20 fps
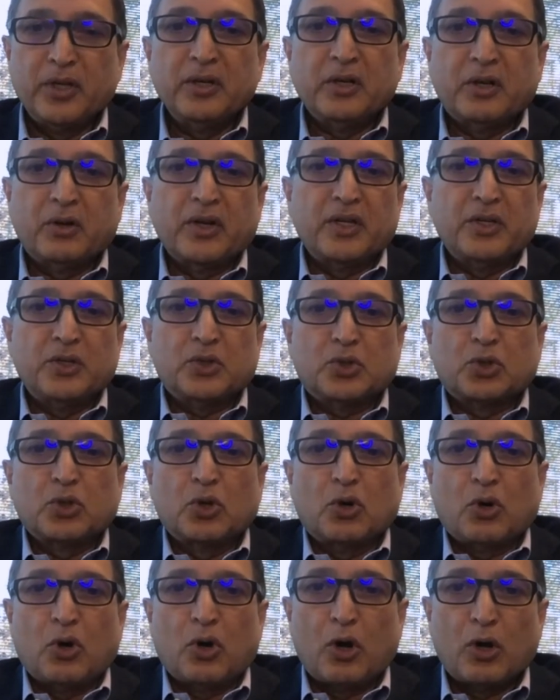increase
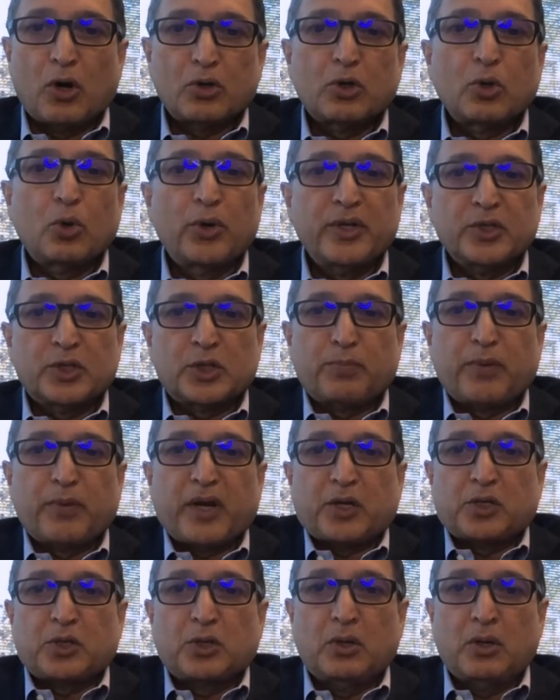the auto
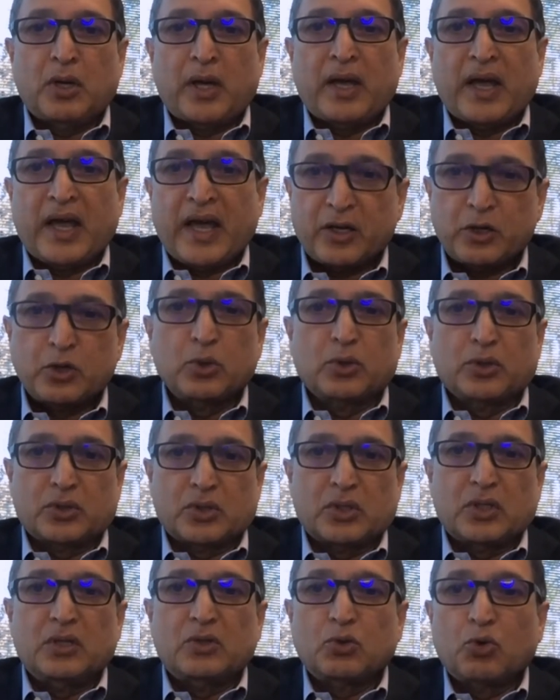inspection
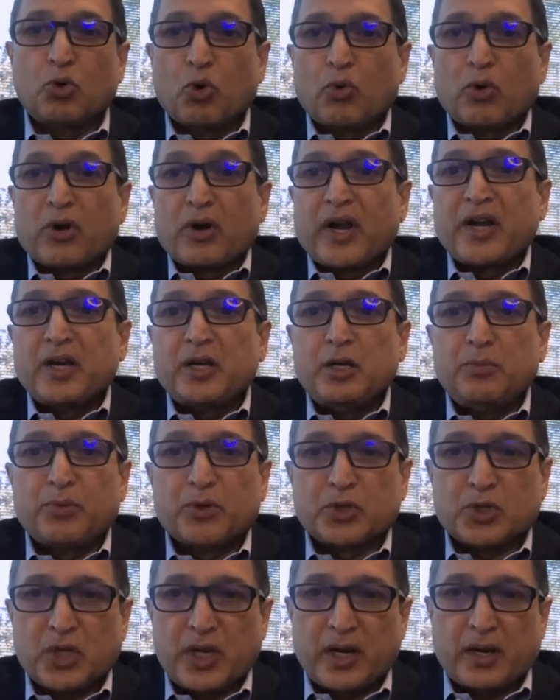accuracy to over
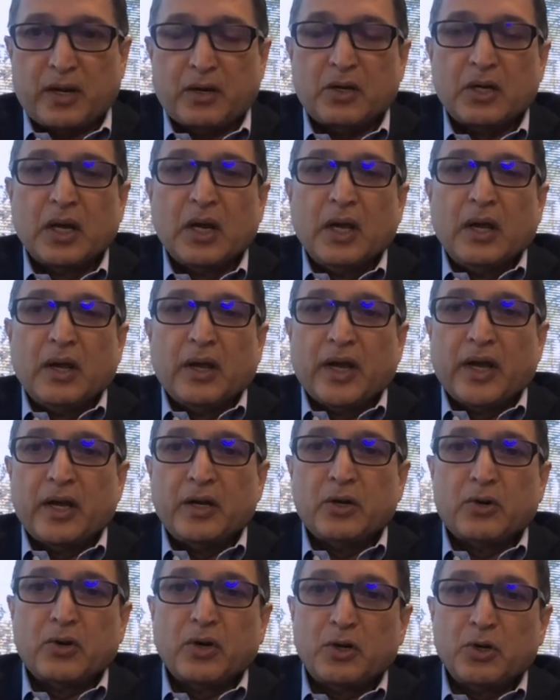90%
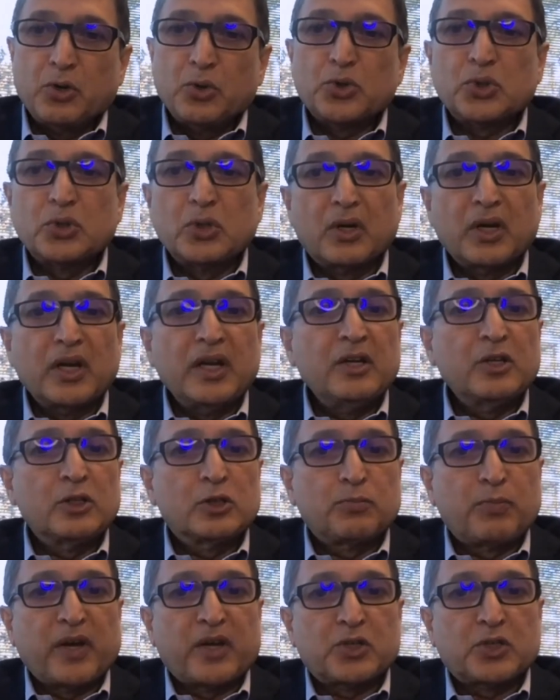and reduce the
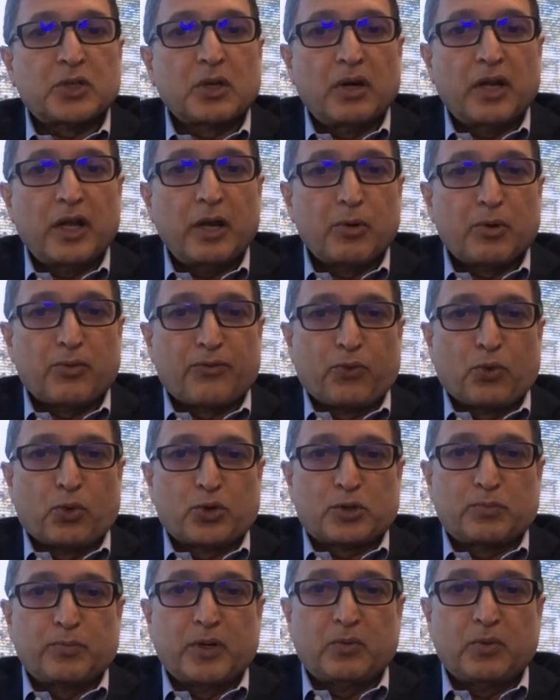reinspection labor
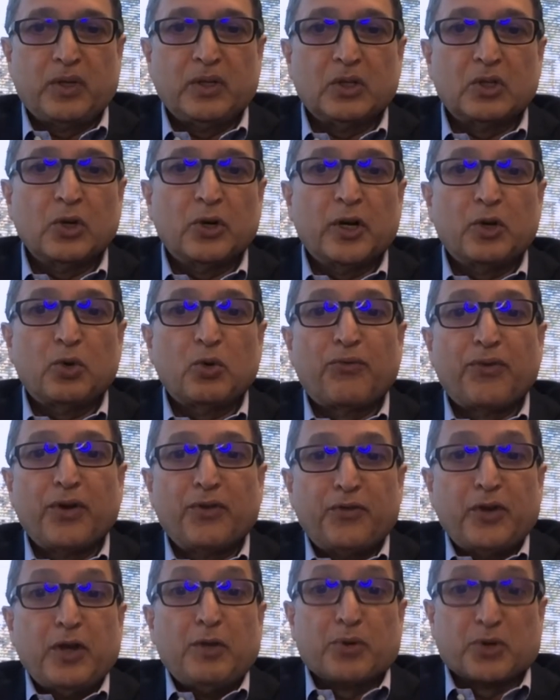force between 30 to
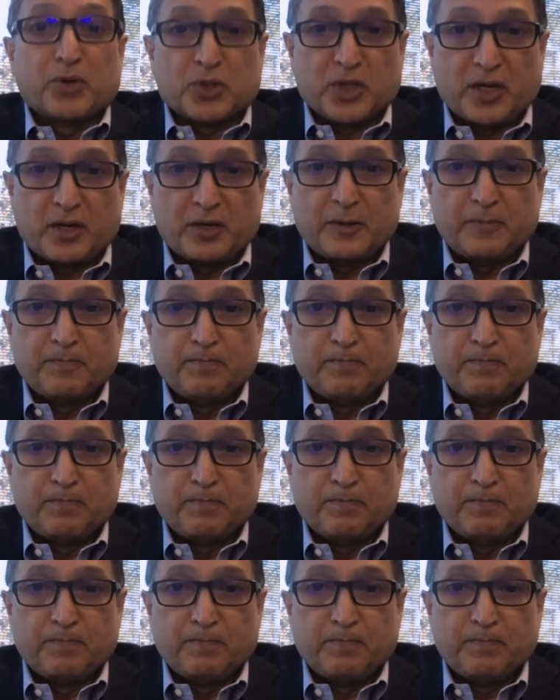50%.